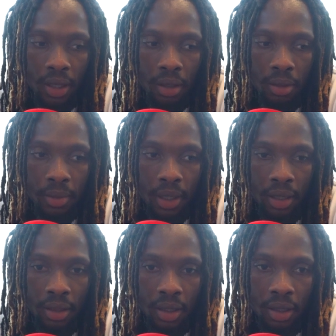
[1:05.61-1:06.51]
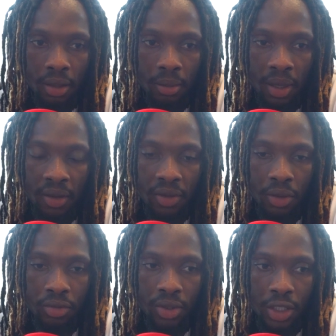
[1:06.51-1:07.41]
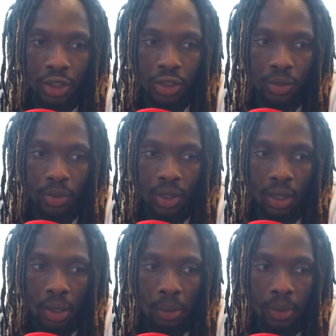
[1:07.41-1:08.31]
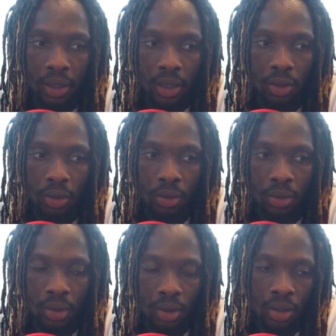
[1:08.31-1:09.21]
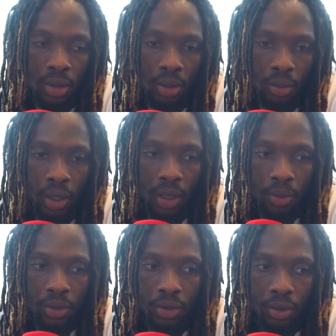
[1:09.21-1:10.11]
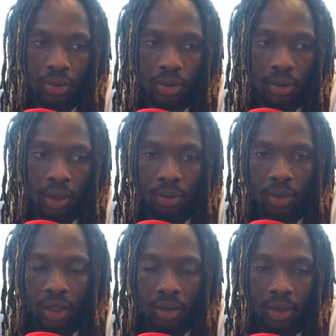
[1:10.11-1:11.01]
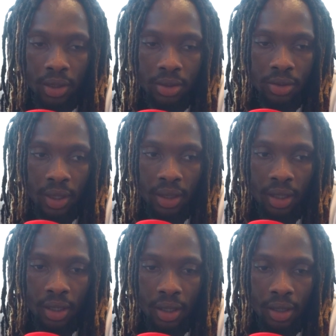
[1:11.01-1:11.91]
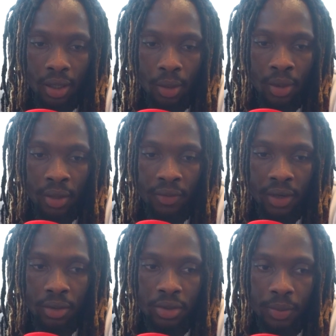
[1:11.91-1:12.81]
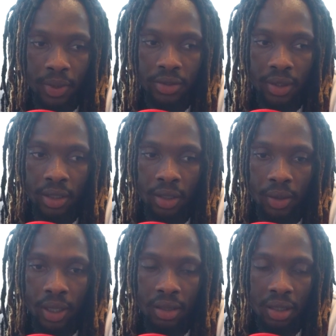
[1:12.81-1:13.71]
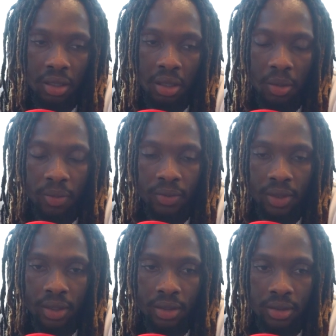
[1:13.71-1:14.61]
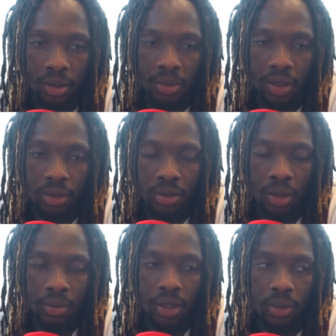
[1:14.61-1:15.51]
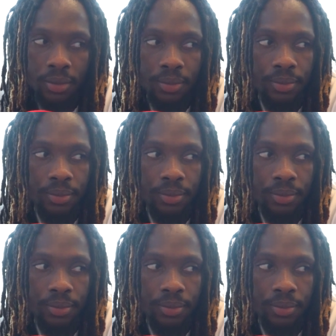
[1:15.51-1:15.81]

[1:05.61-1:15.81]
Um, and I think um, I have a good relationship with the club, and they know what I want also and what they want. So I think uh, yeah, we're in a very good space right now, and I think yeah, hopefully something good comes up.